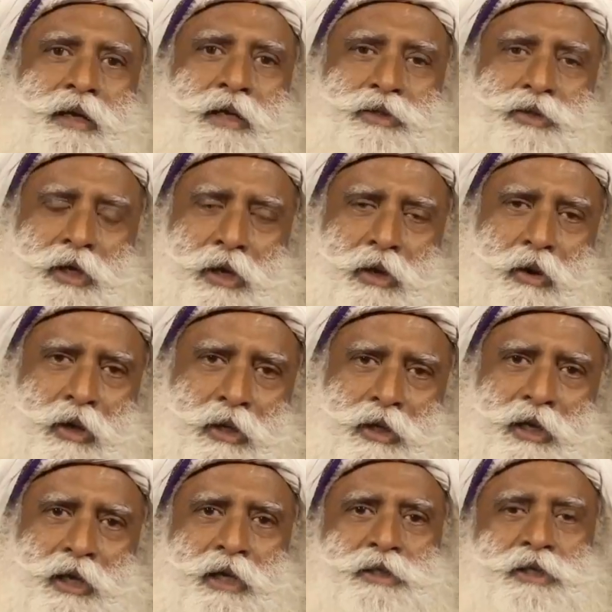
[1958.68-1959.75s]
It's an
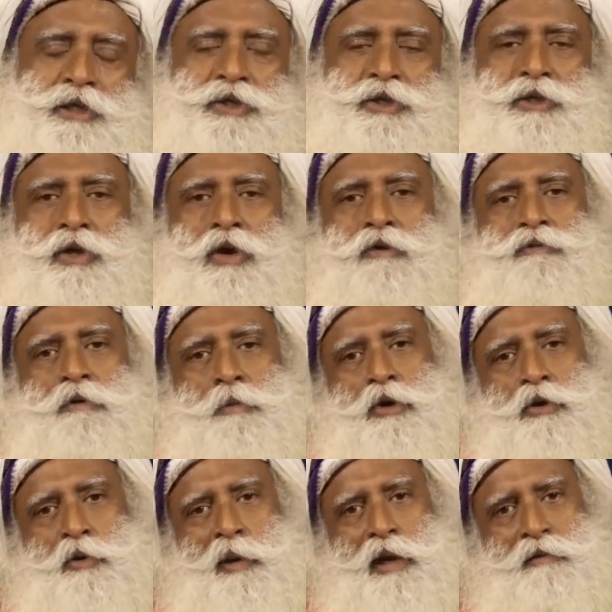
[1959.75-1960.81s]
organization of
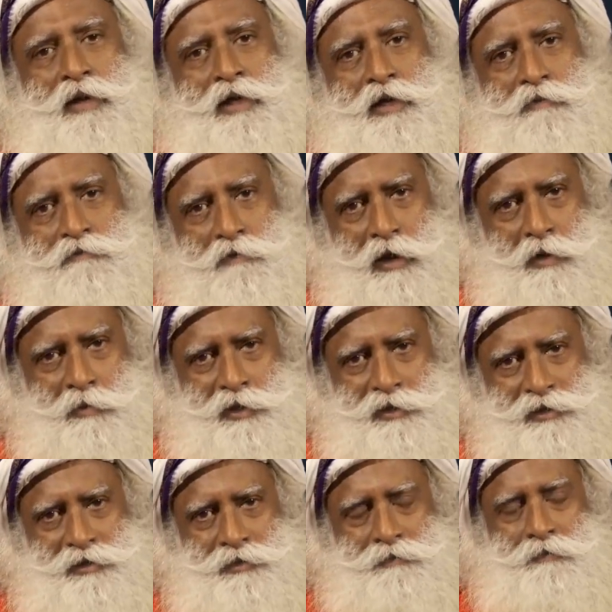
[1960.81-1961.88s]
about 1200
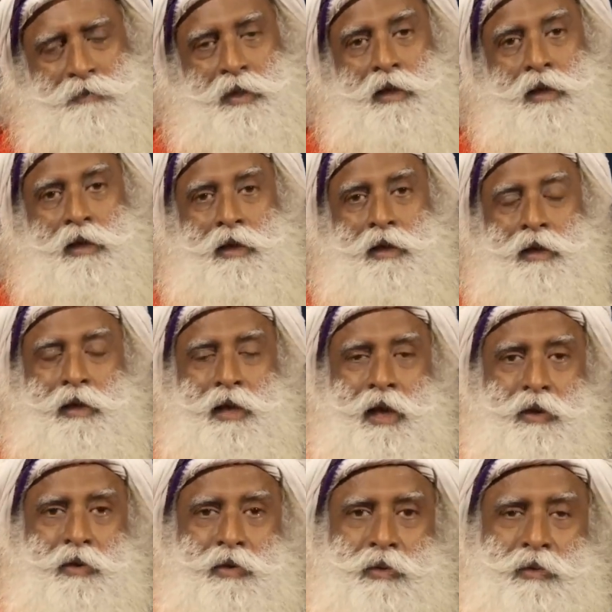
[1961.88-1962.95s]
farmers.
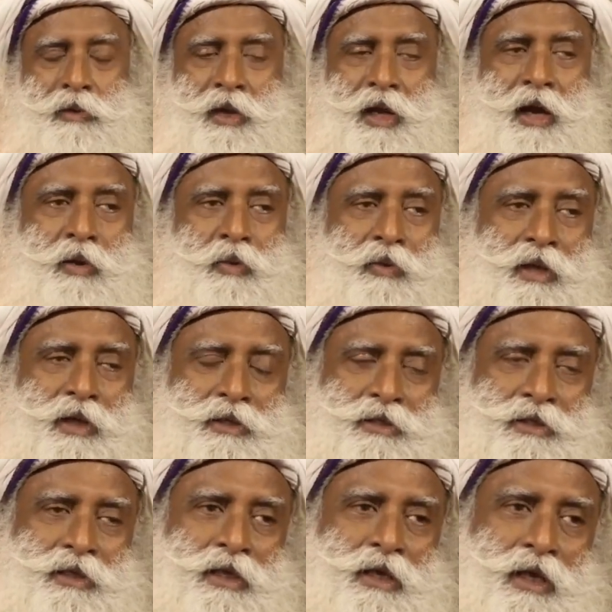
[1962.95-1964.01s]
Right. Now we are
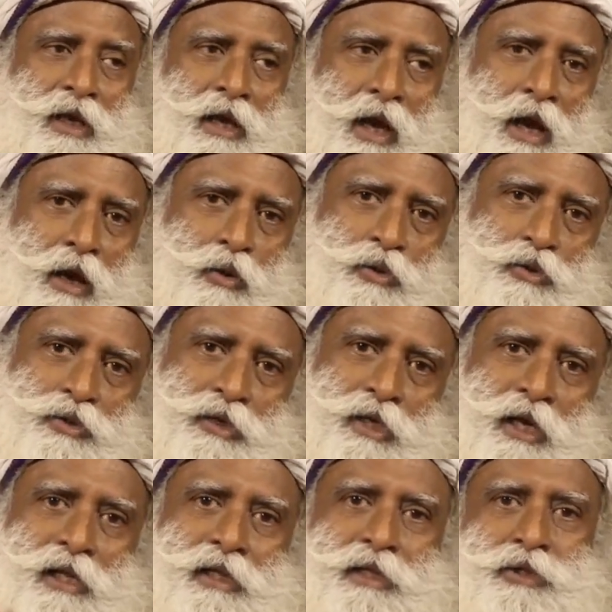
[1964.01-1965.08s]
seeing how to
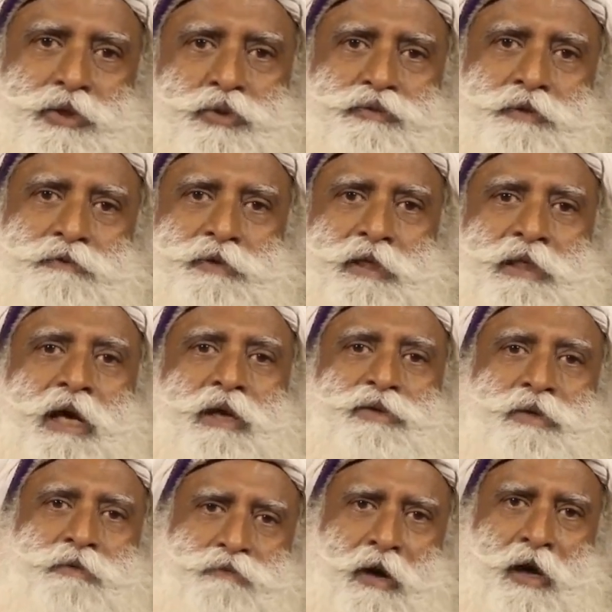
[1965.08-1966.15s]
scale this to
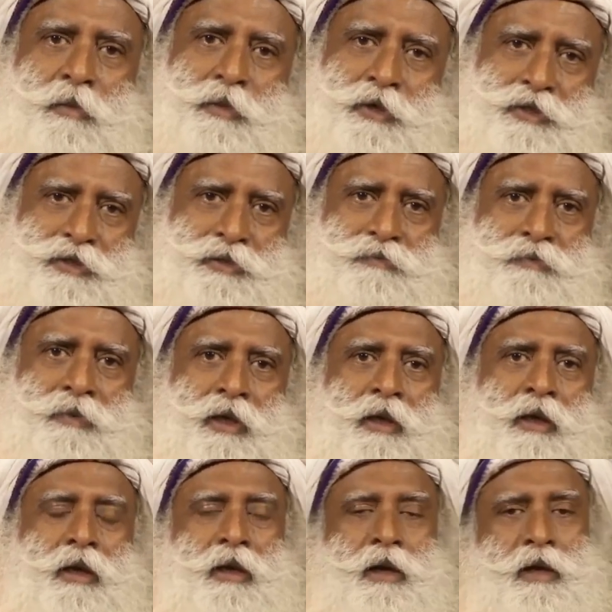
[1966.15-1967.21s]
50,000 farmers.
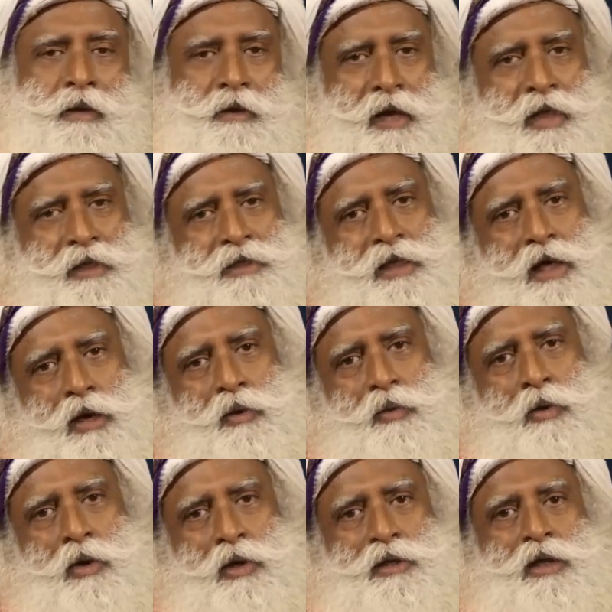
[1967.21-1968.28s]
Right
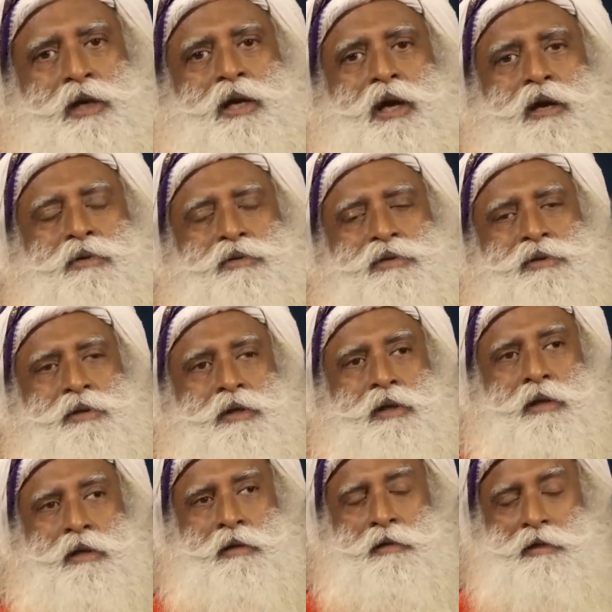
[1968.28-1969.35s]
now on the ground,
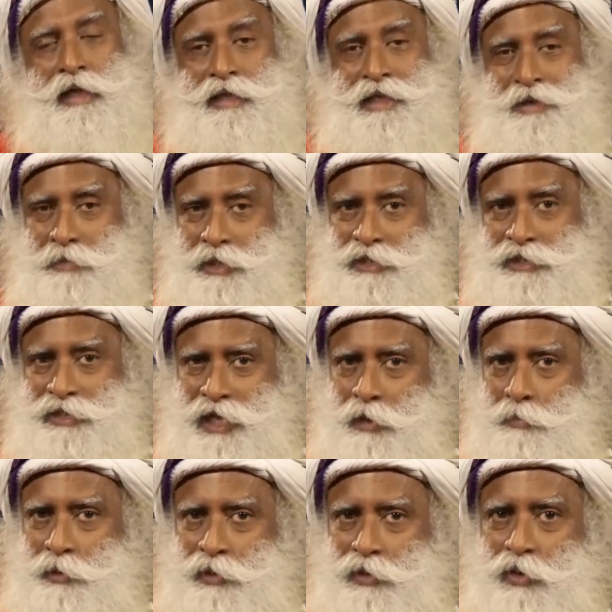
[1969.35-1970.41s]
nothing much has
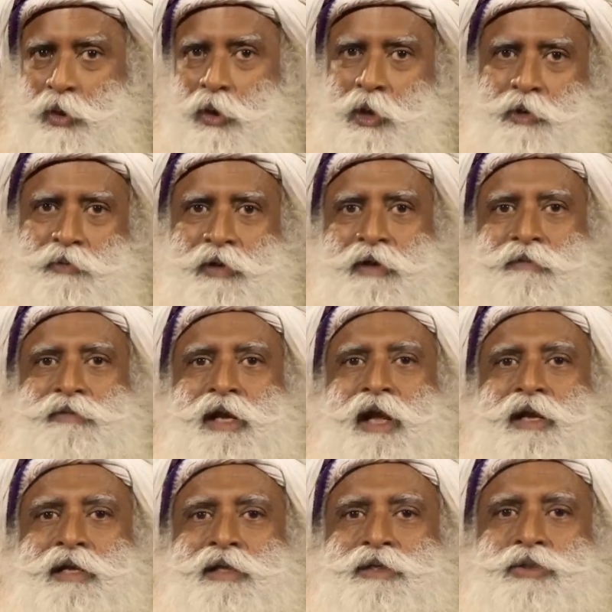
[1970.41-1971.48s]
happened. All we have
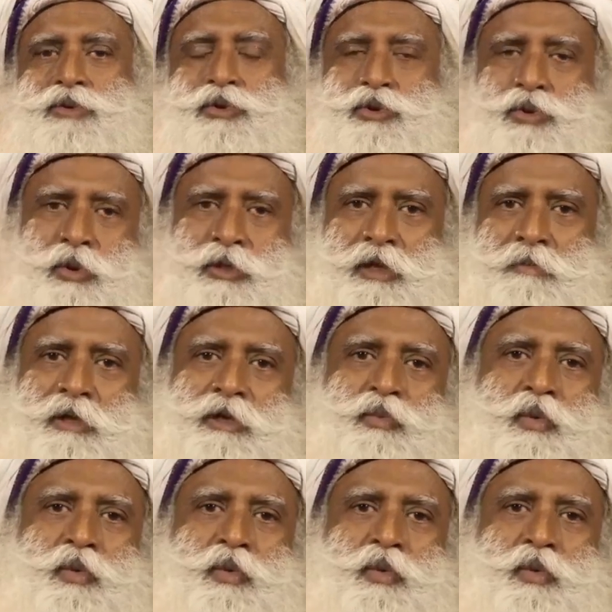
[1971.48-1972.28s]
done is to show them it